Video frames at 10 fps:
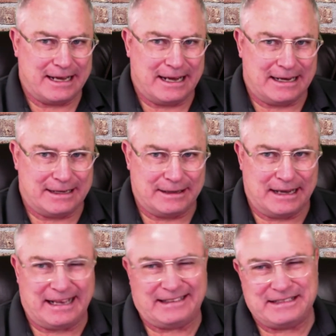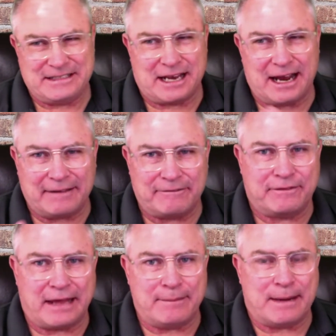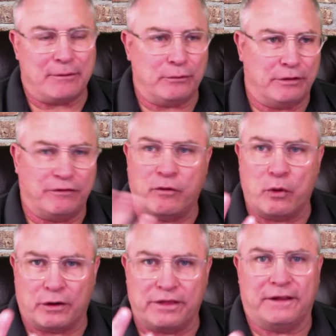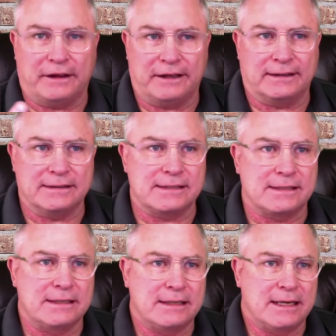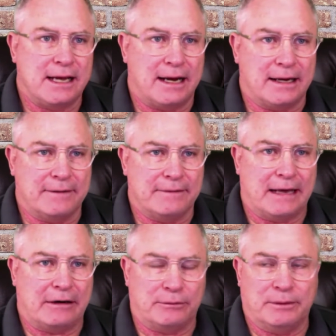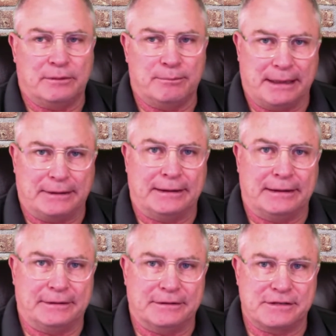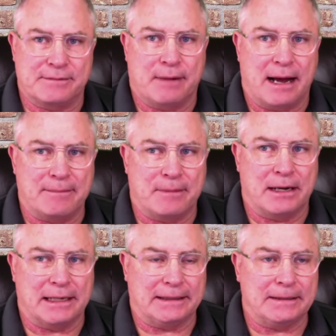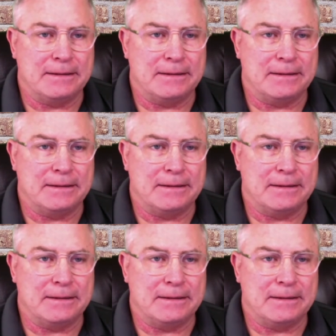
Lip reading: And just kind of came out with 4 things that are real barriers in my mind